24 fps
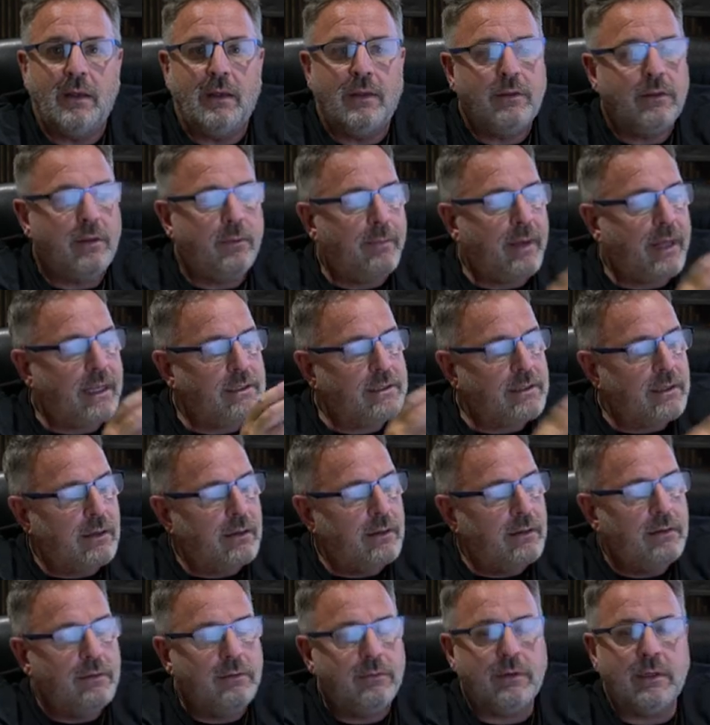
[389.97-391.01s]
the better
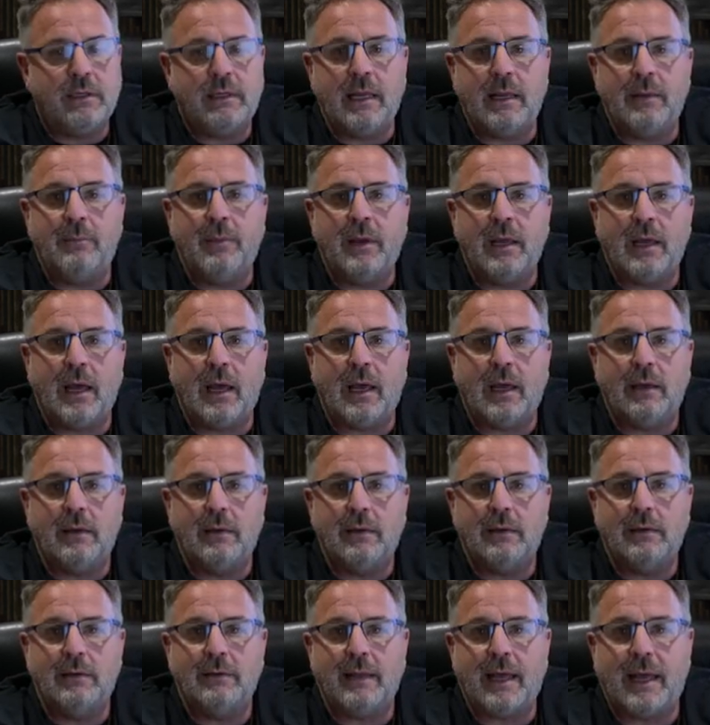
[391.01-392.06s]
the DPI
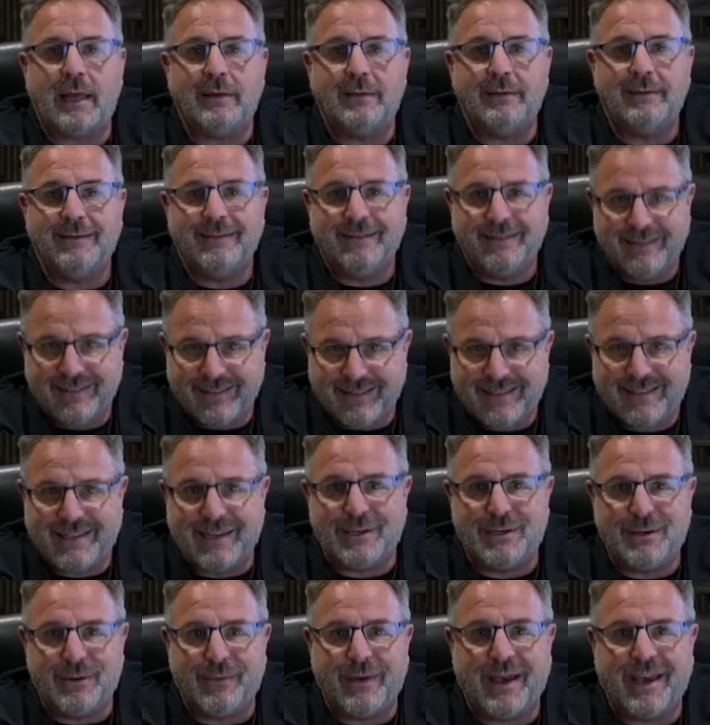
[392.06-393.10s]
in that
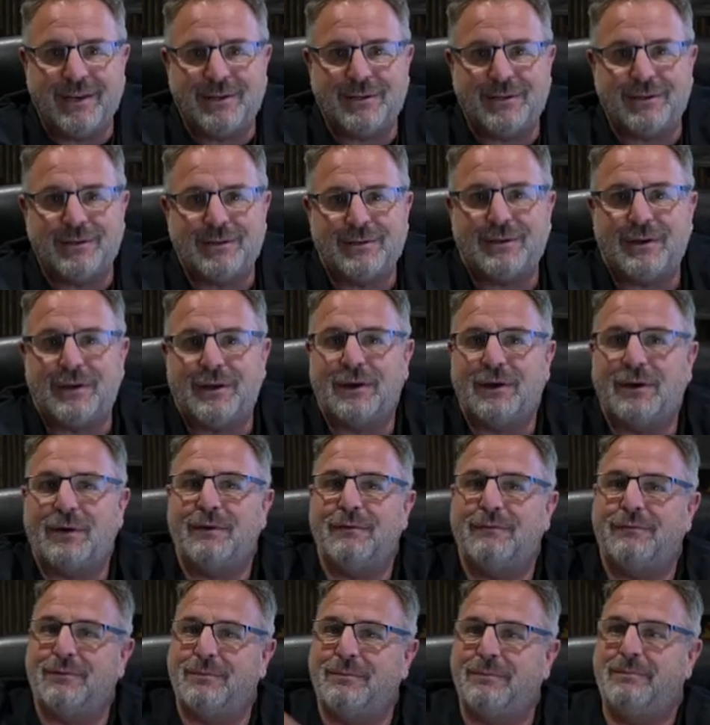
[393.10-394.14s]
situation. So you're going
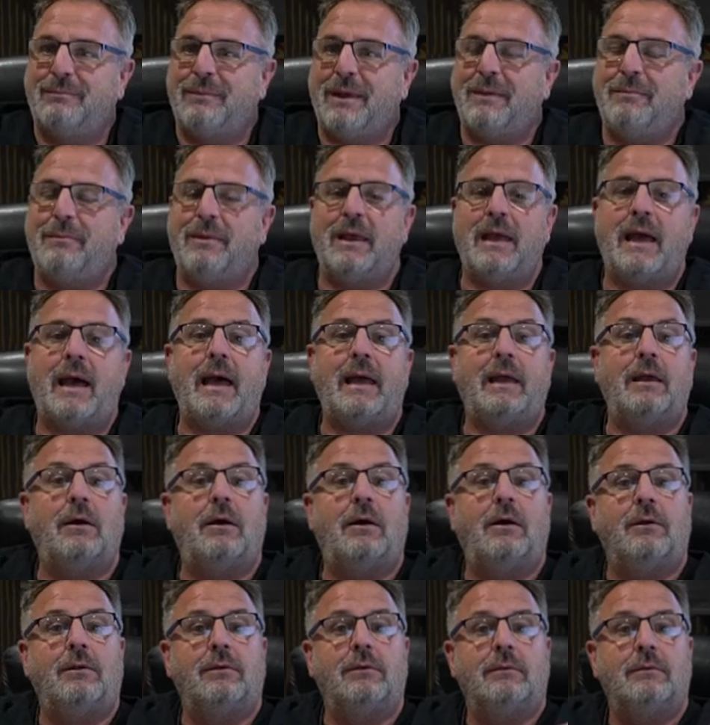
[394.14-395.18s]
from PPI
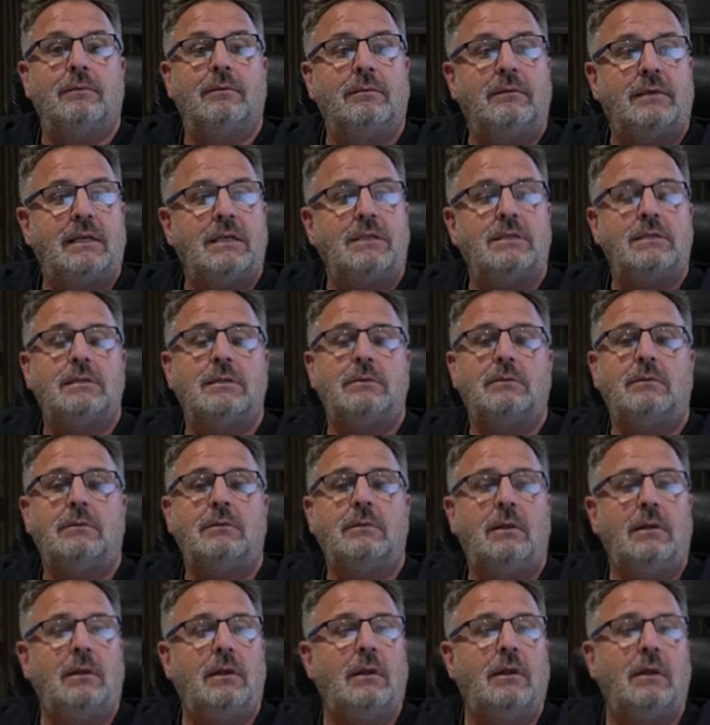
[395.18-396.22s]
on digital,
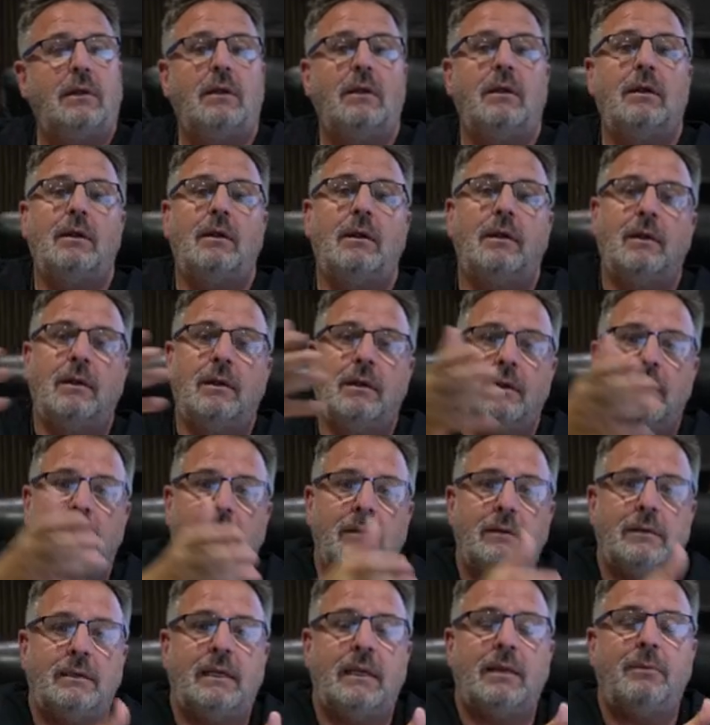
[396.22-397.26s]

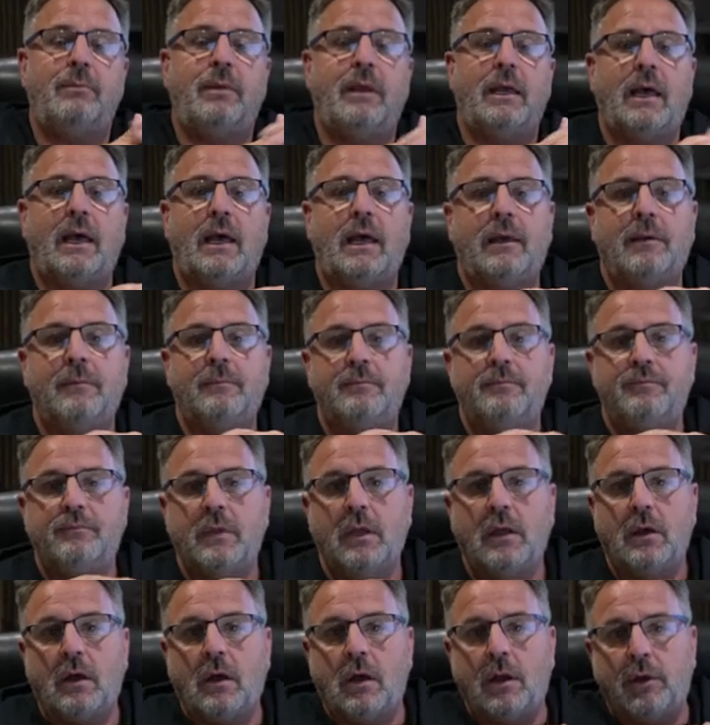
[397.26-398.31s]
DPI
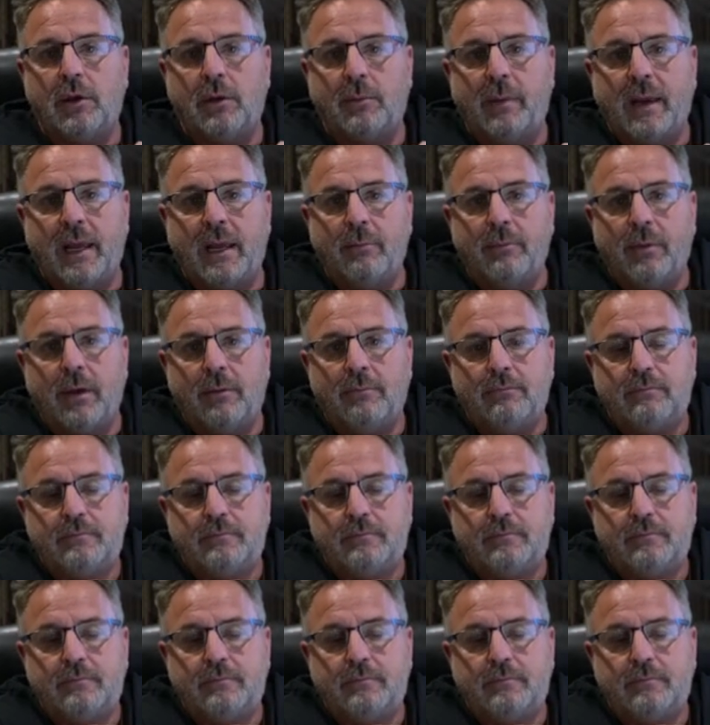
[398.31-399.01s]
on the paper.